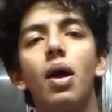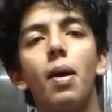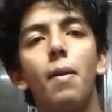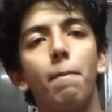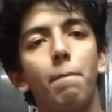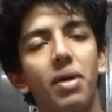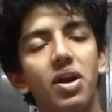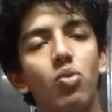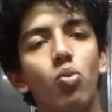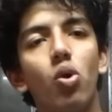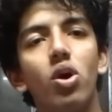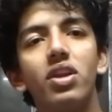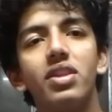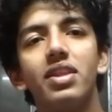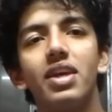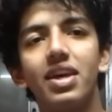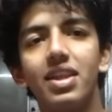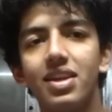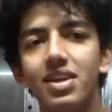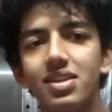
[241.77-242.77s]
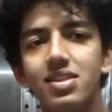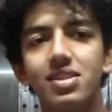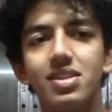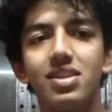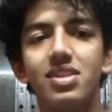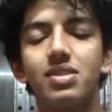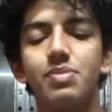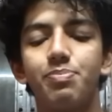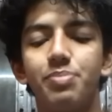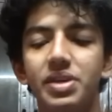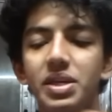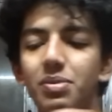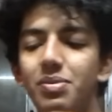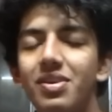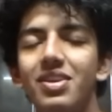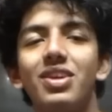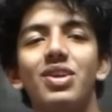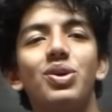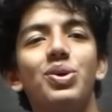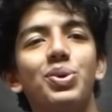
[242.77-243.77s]
But what there is
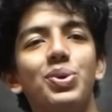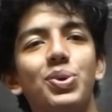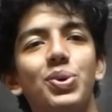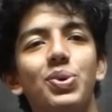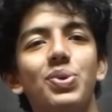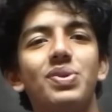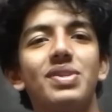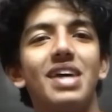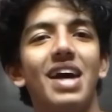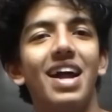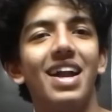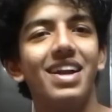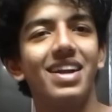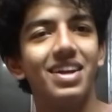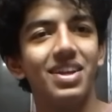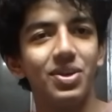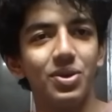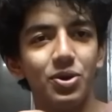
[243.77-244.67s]
PBQs and